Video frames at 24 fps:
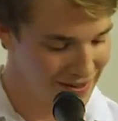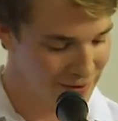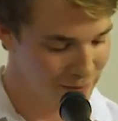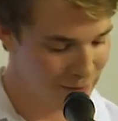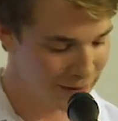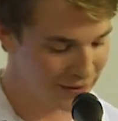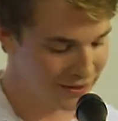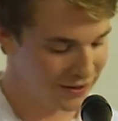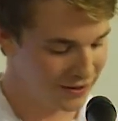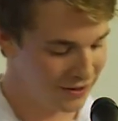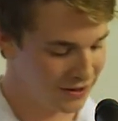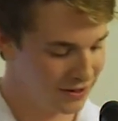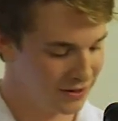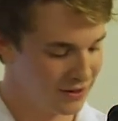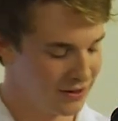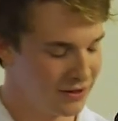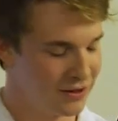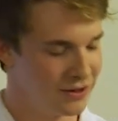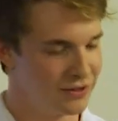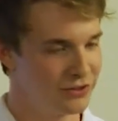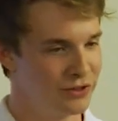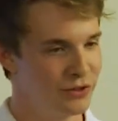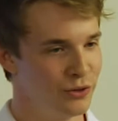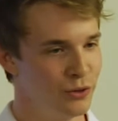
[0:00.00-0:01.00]
But
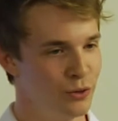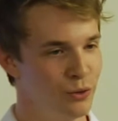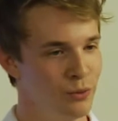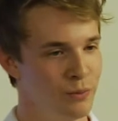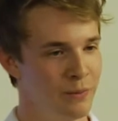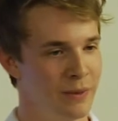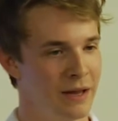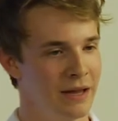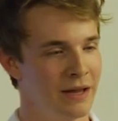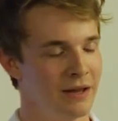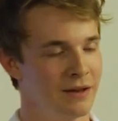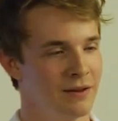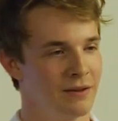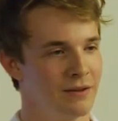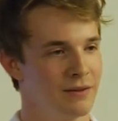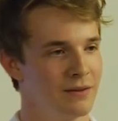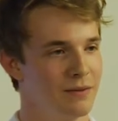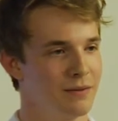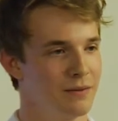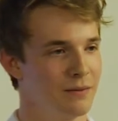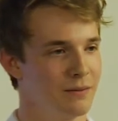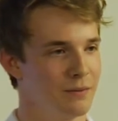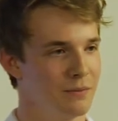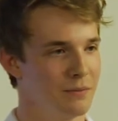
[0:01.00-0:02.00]
there are two main
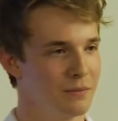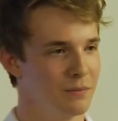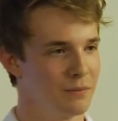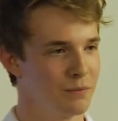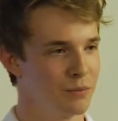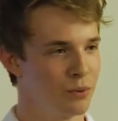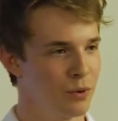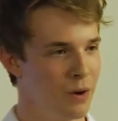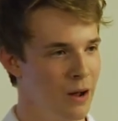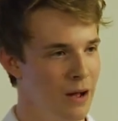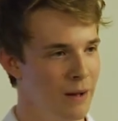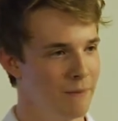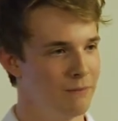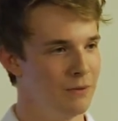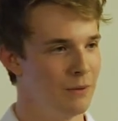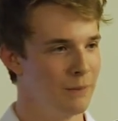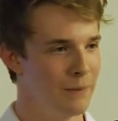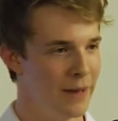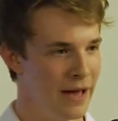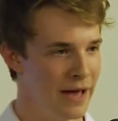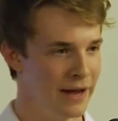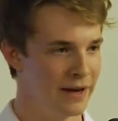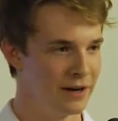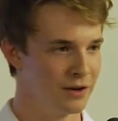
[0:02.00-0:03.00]

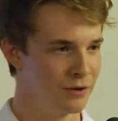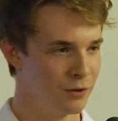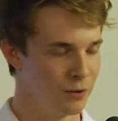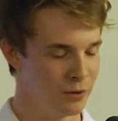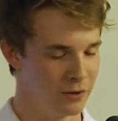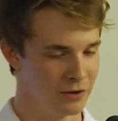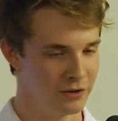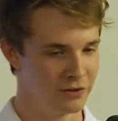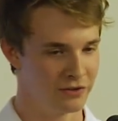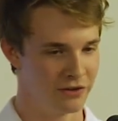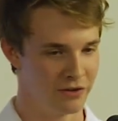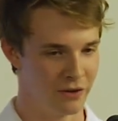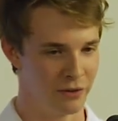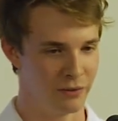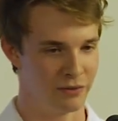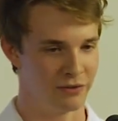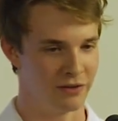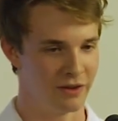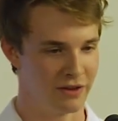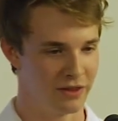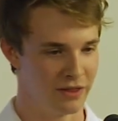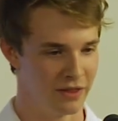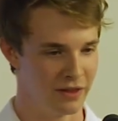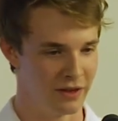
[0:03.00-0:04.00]
problematic
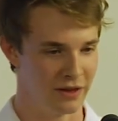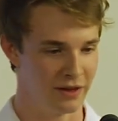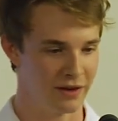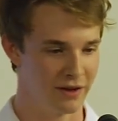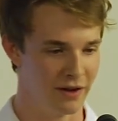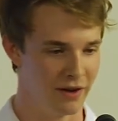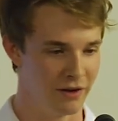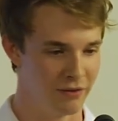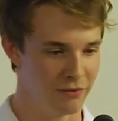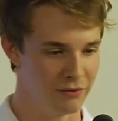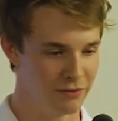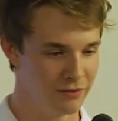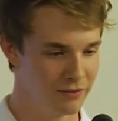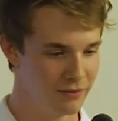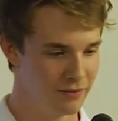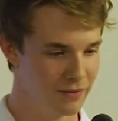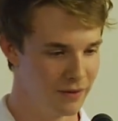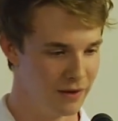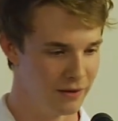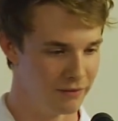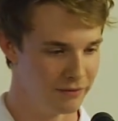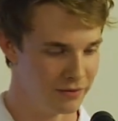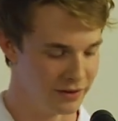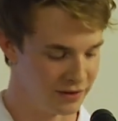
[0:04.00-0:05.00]
cornerstones, I think, of
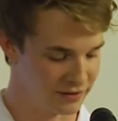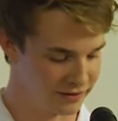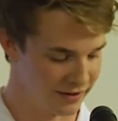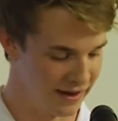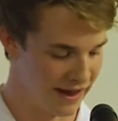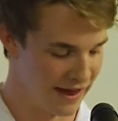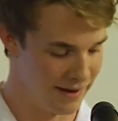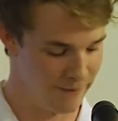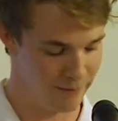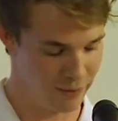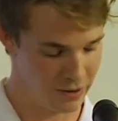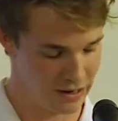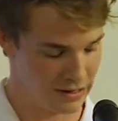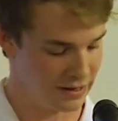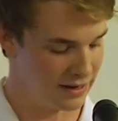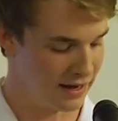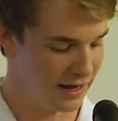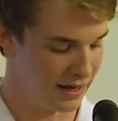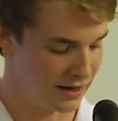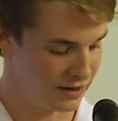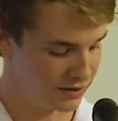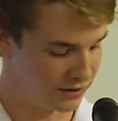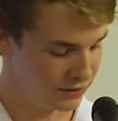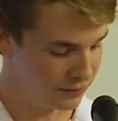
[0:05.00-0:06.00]
this Cape Breton
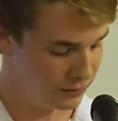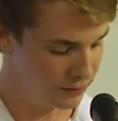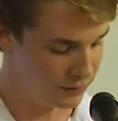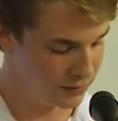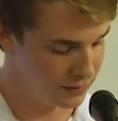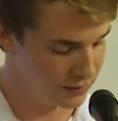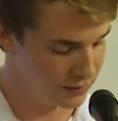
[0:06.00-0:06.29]
attitude